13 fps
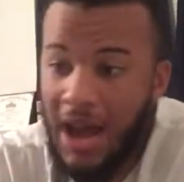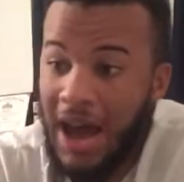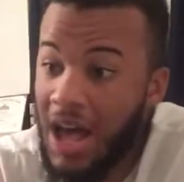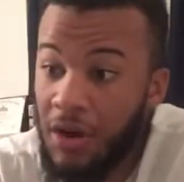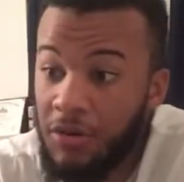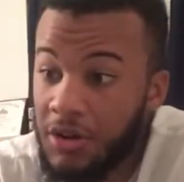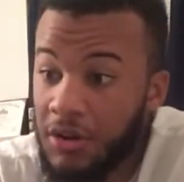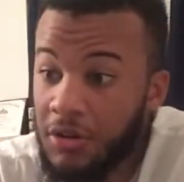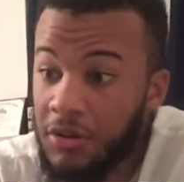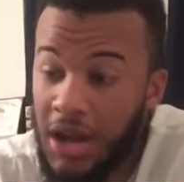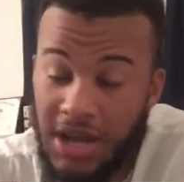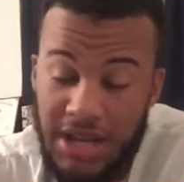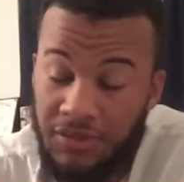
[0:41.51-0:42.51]
I don't
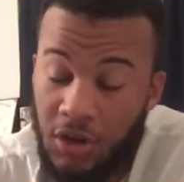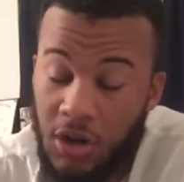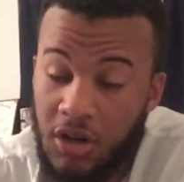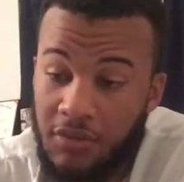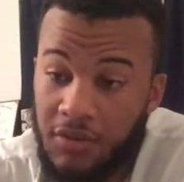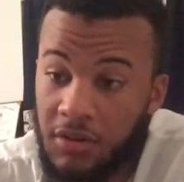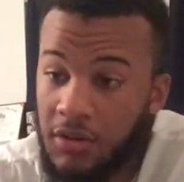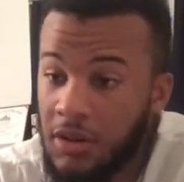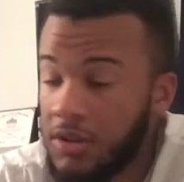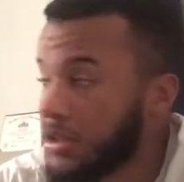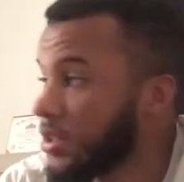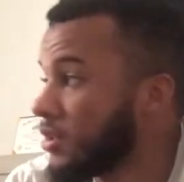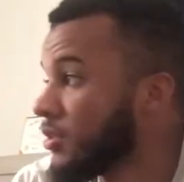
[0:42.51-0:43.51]
know. I never heard of her.
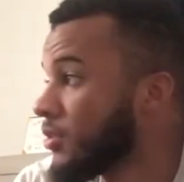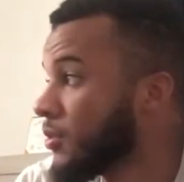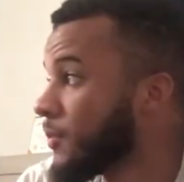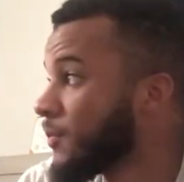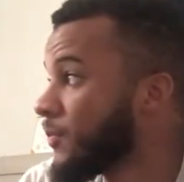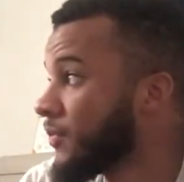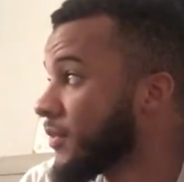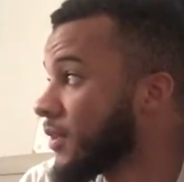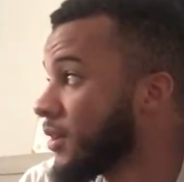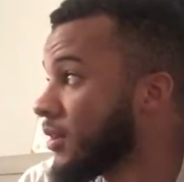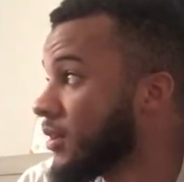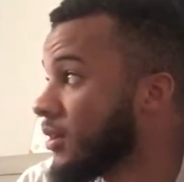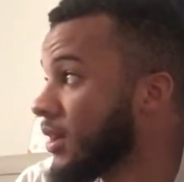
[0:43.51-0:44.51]
So
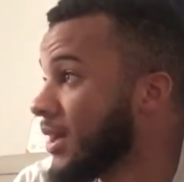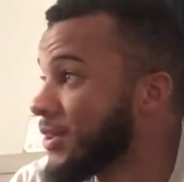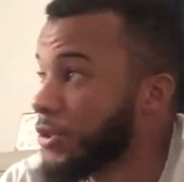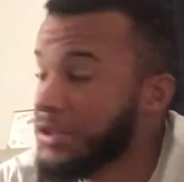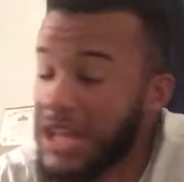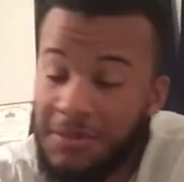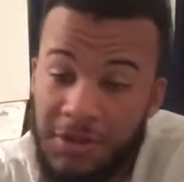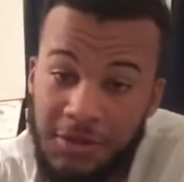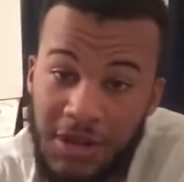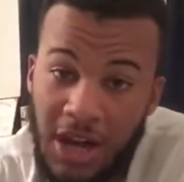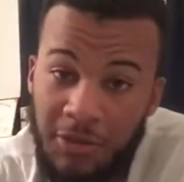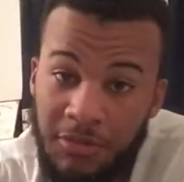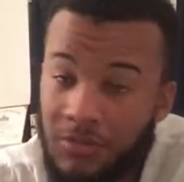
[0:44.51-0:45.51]
it's her debut
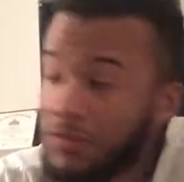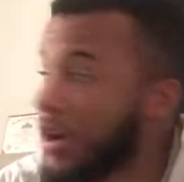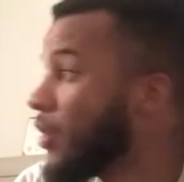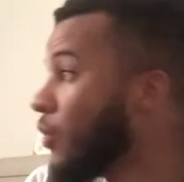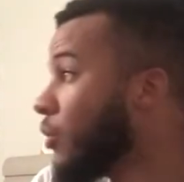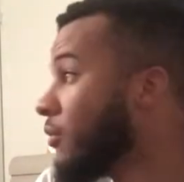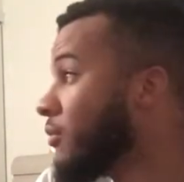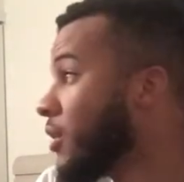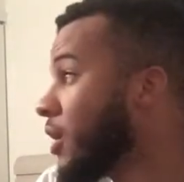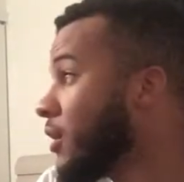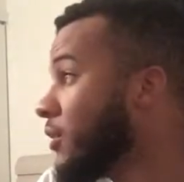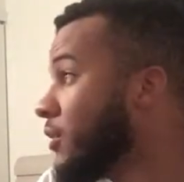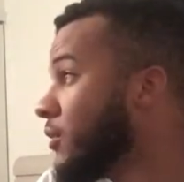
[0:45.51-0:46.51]
album.
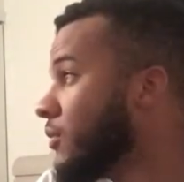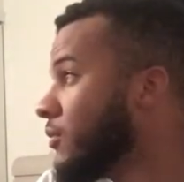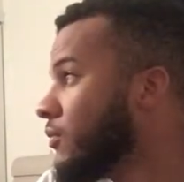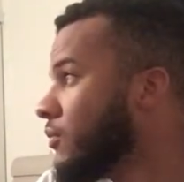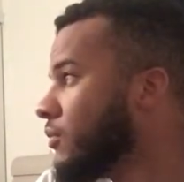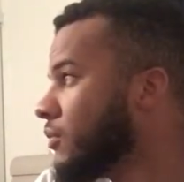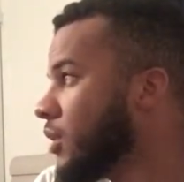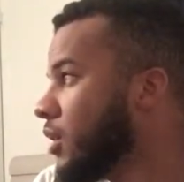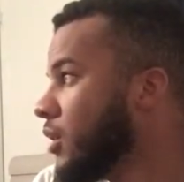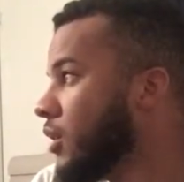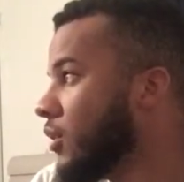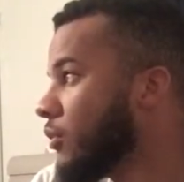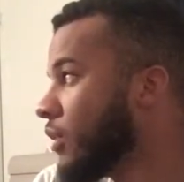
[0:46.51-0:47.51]
We're in
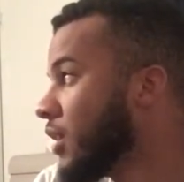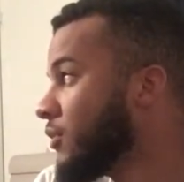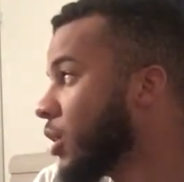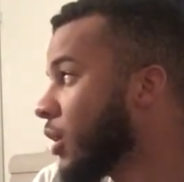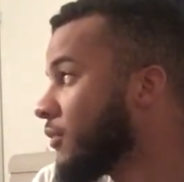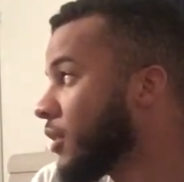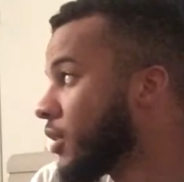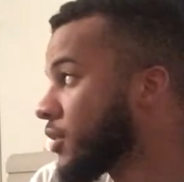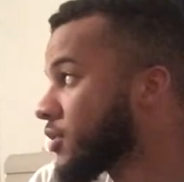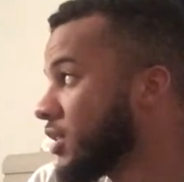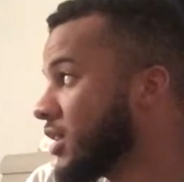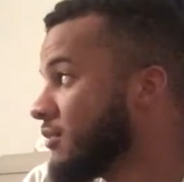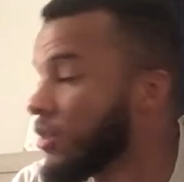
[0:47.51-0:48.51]
When We All Fall
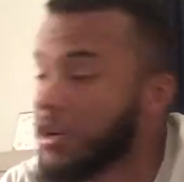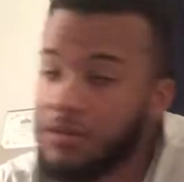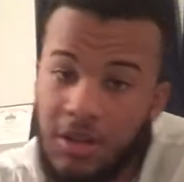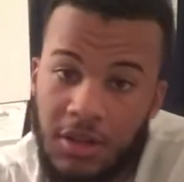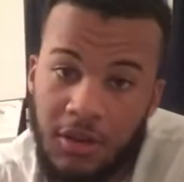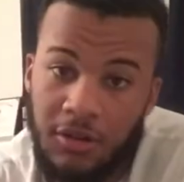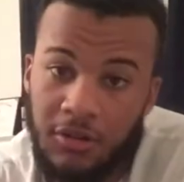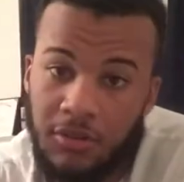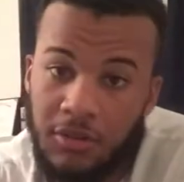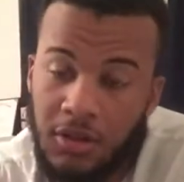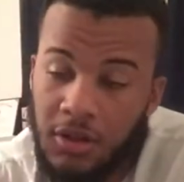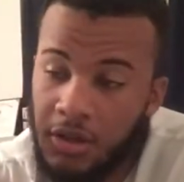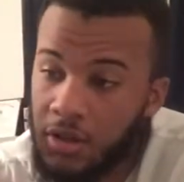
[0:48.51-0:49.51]
Asleep, Where Do We Go?
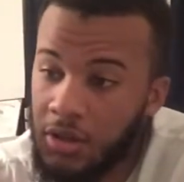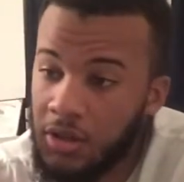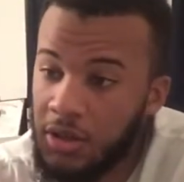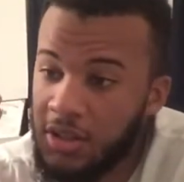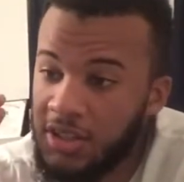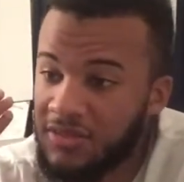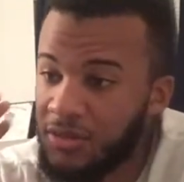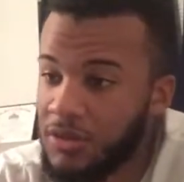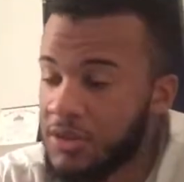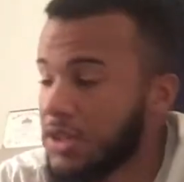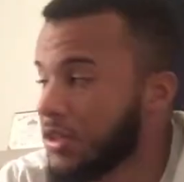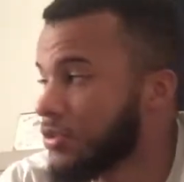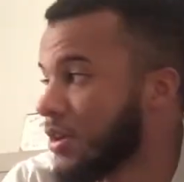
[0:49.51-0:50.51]
It's
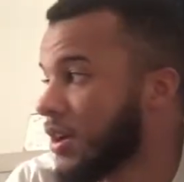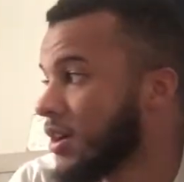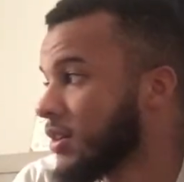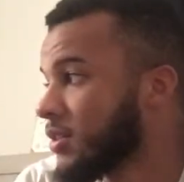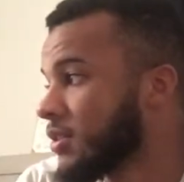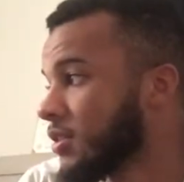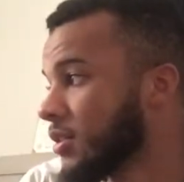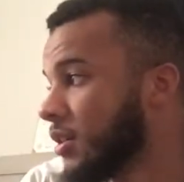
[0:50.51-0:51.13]
14 tracks.